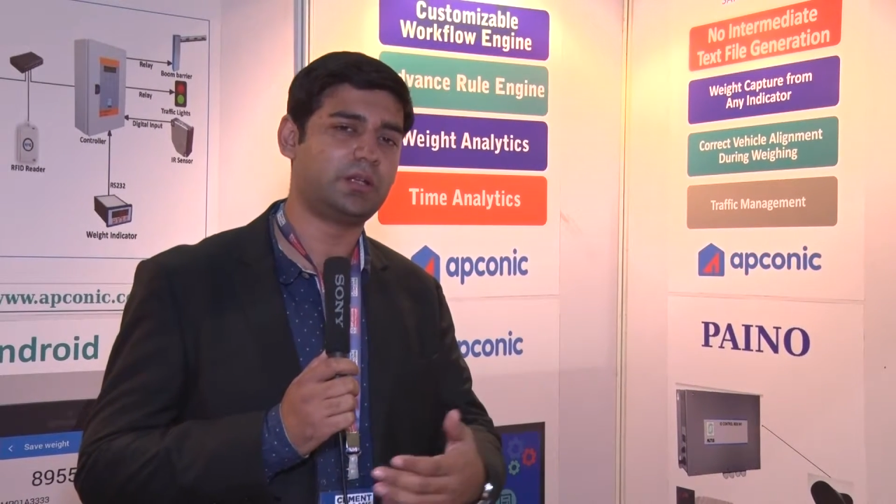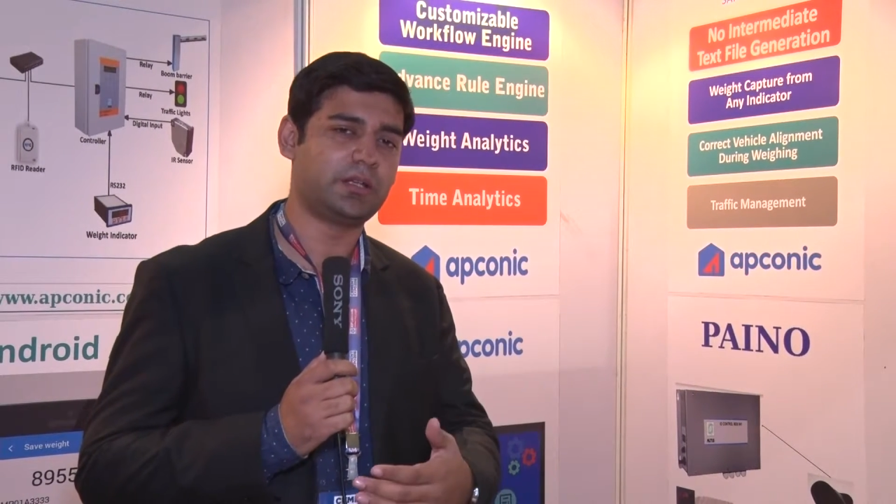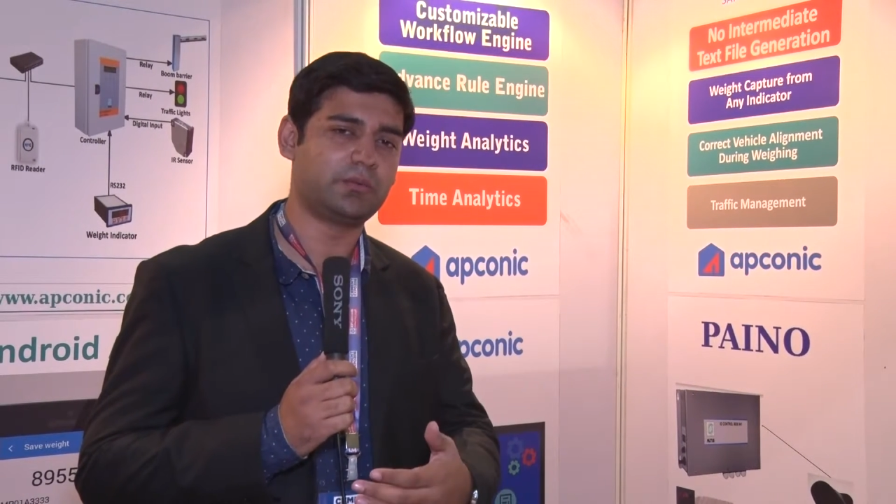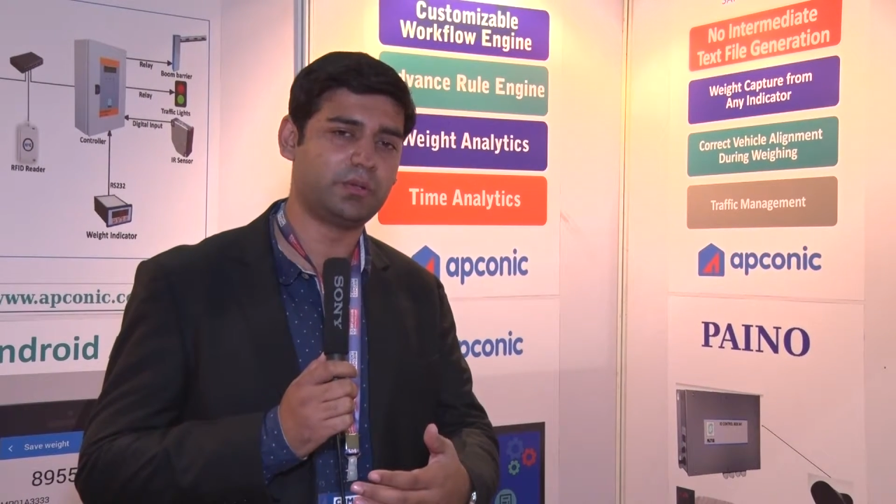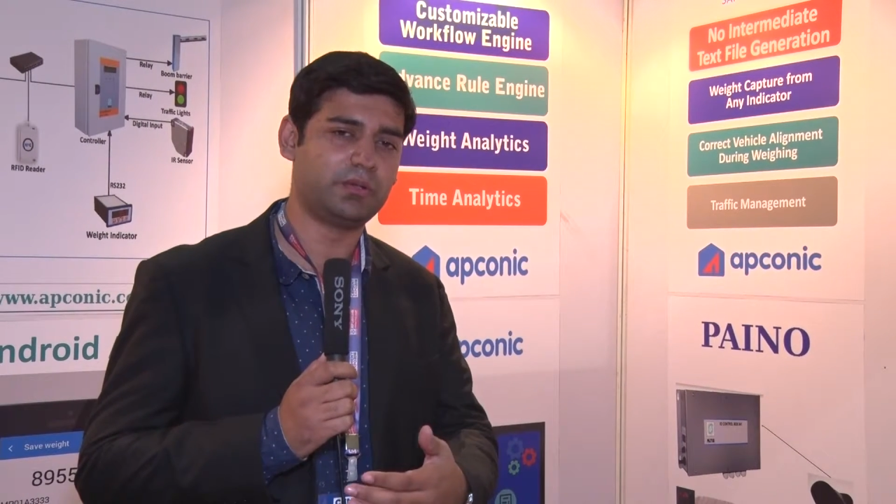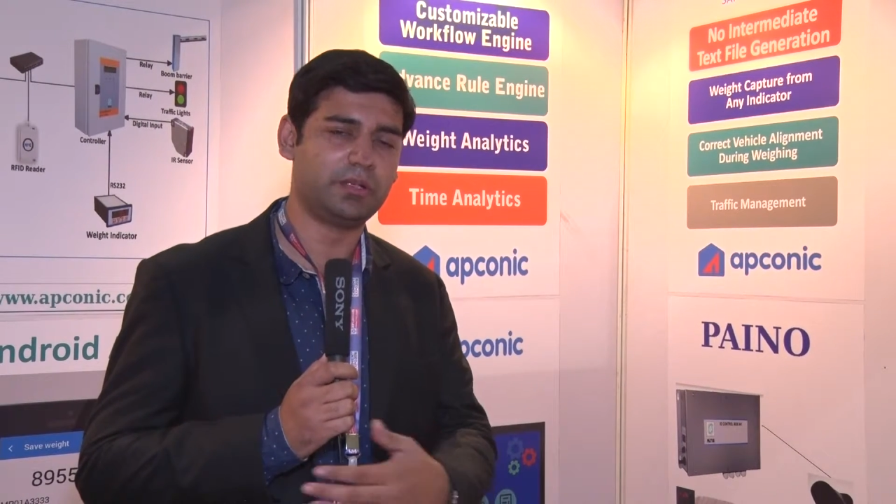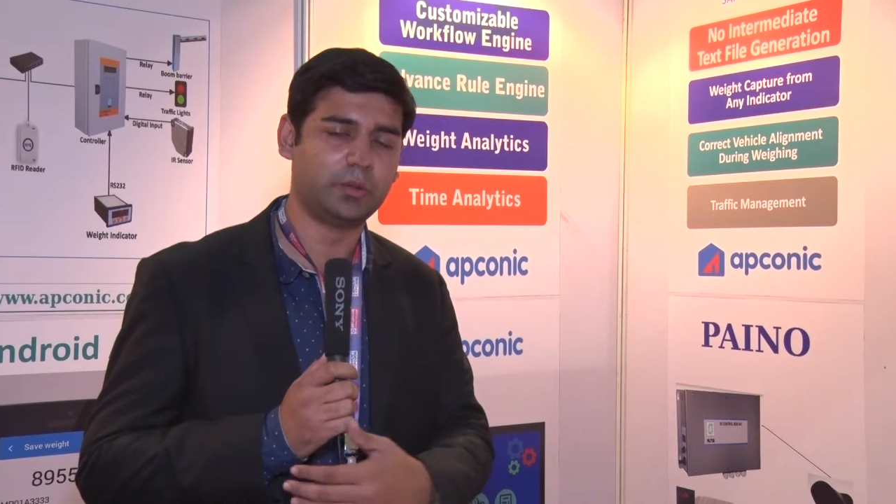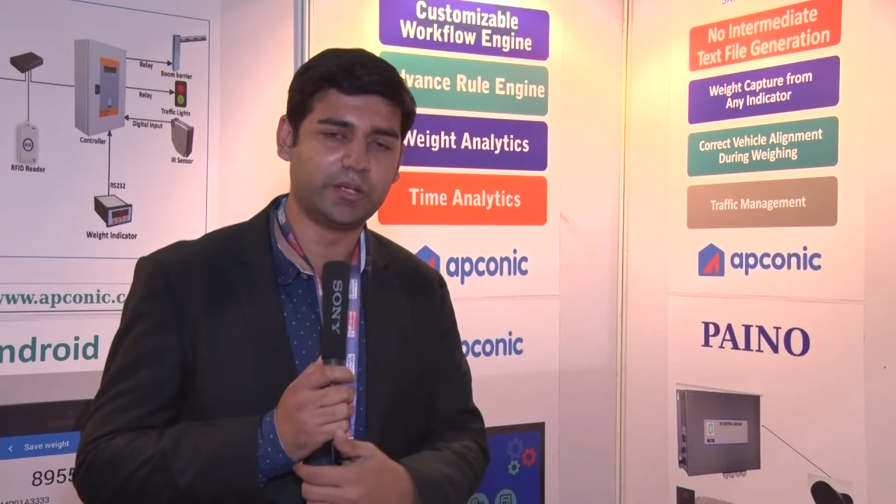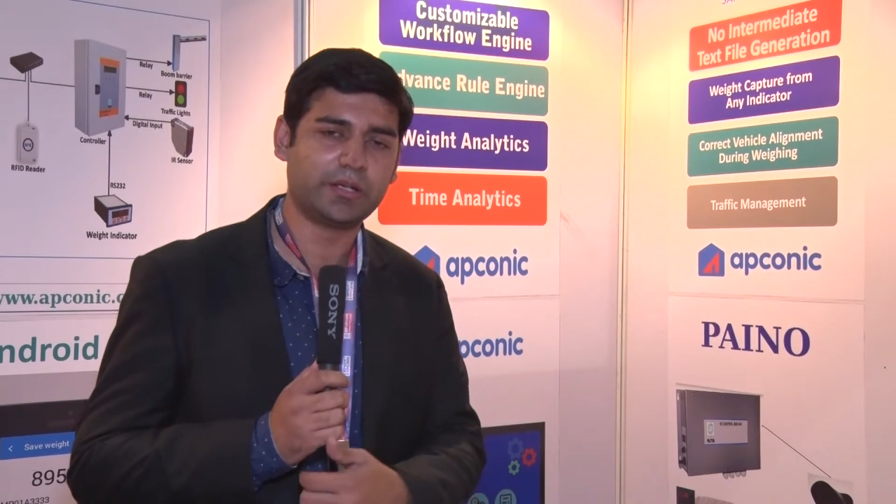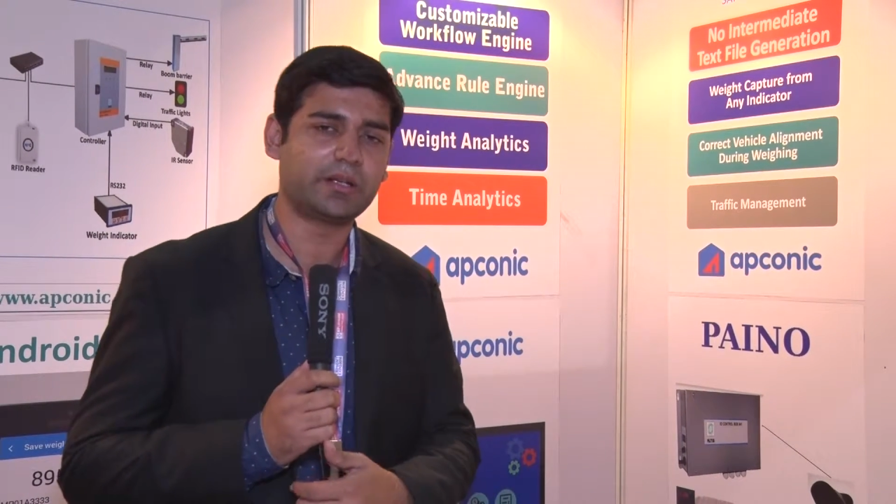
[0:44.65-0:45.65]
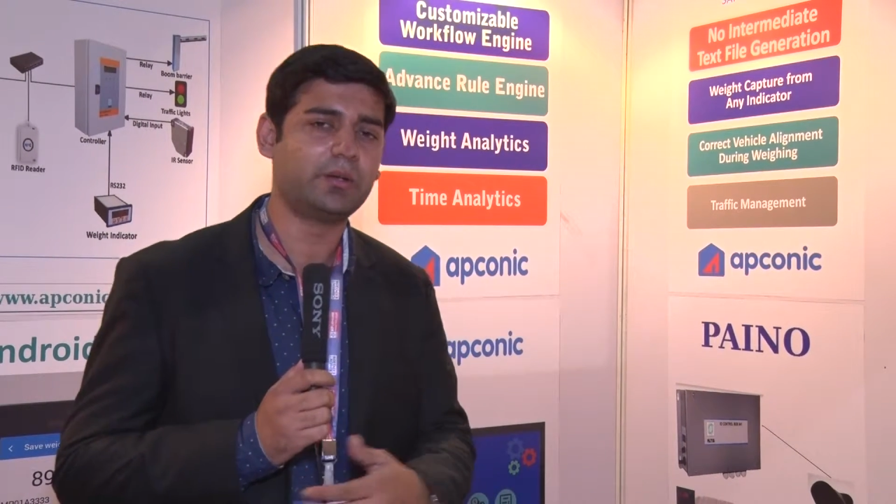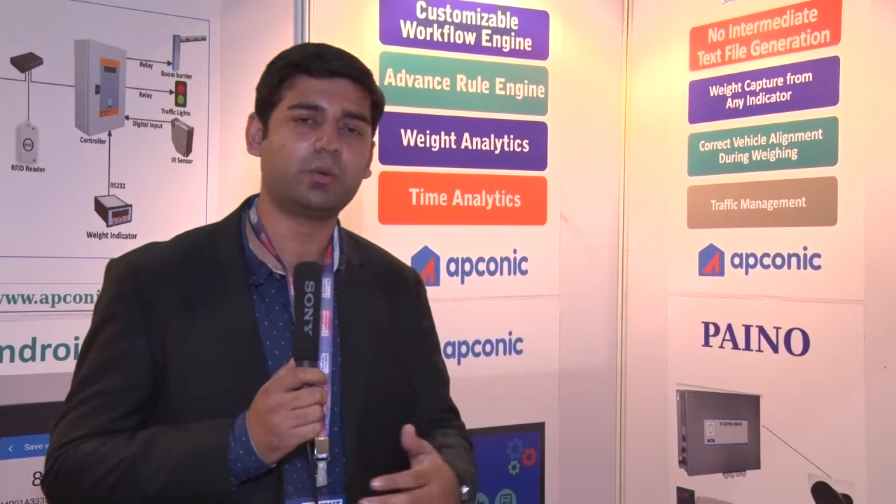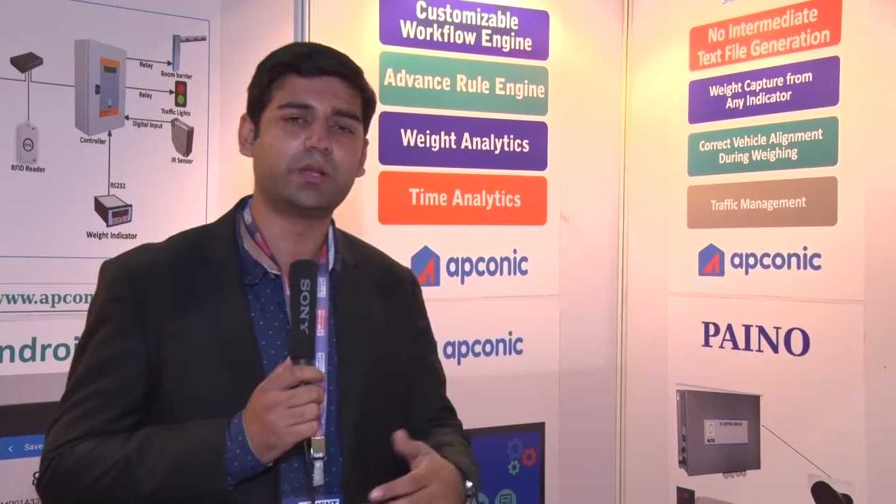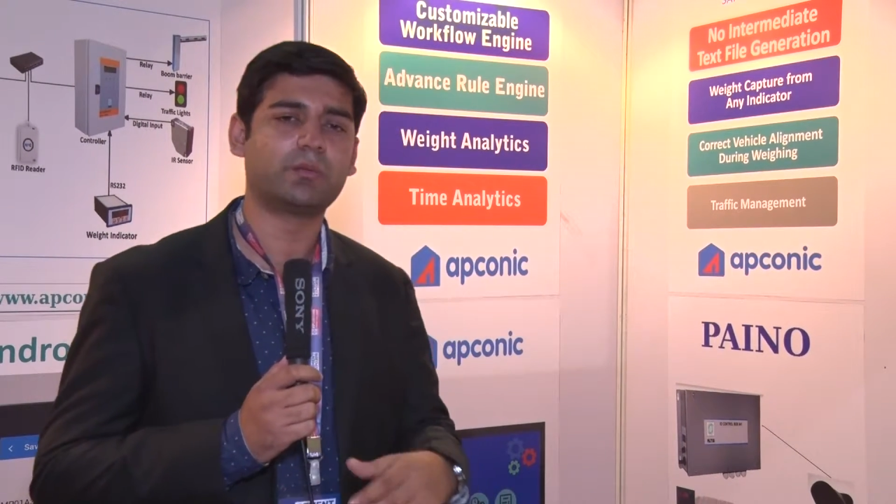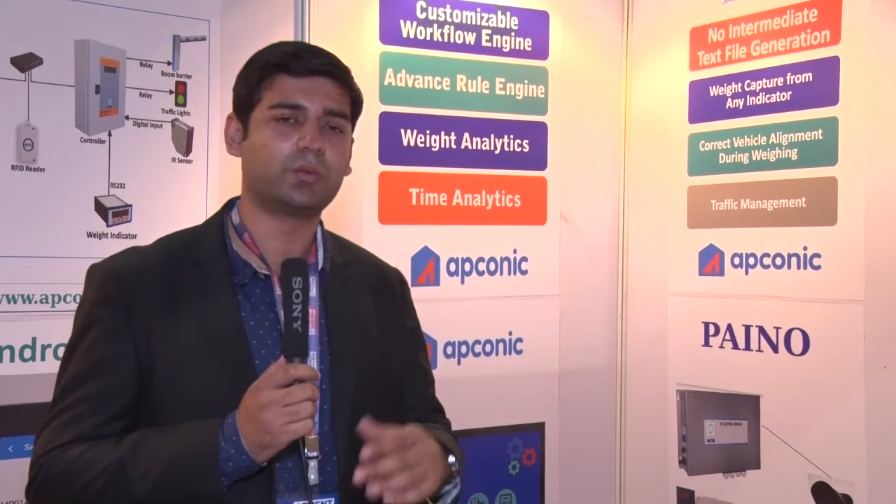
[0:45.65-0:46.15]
like we're loading unloading